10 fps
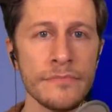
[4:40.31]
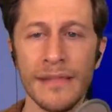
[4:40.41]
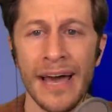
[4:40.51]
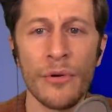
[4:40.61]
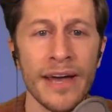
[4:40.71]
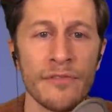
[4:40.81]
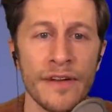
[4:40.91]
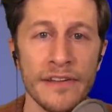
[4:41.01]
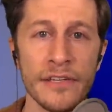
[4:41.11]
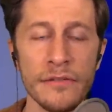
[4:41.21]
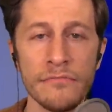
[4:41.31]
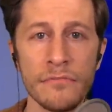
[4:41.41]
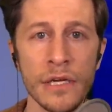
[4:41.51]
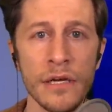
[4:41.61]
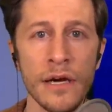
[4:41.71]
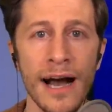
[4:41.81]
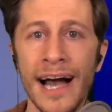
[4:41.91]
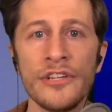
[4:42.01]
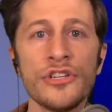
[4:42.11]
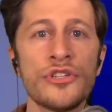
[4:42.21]
I don't get offended.
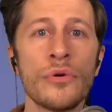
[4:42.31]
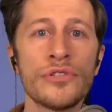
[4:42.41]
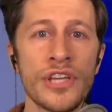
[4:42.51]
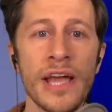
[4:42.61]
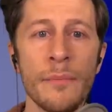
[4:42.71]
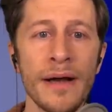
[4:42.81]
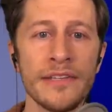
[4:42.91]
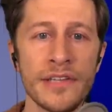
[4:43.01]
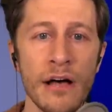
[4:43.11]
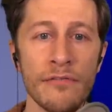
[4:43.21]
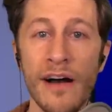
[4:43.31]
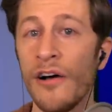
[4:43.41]
I just don't say it myself.